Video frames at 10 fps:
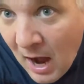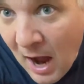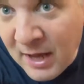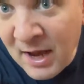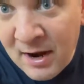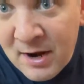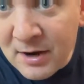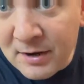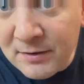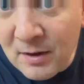I
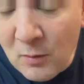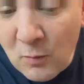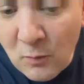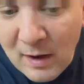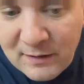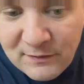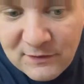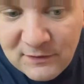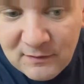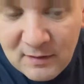heard
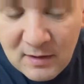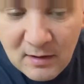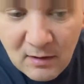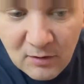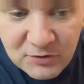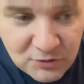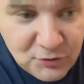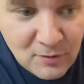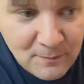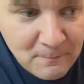once on
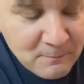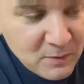YouTube,